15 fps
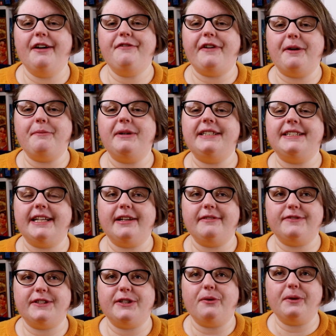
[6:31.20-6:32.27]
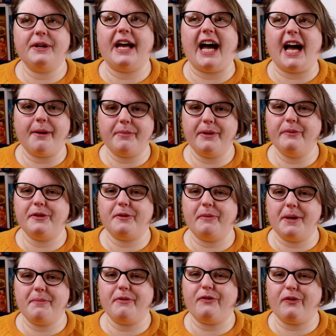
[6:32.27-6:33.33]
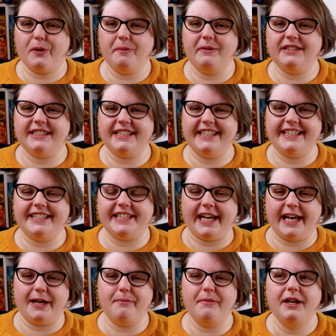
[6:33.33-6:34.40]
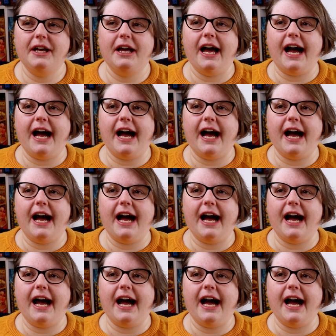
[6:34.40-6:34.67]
I found myself so unhappy with my performance in each game,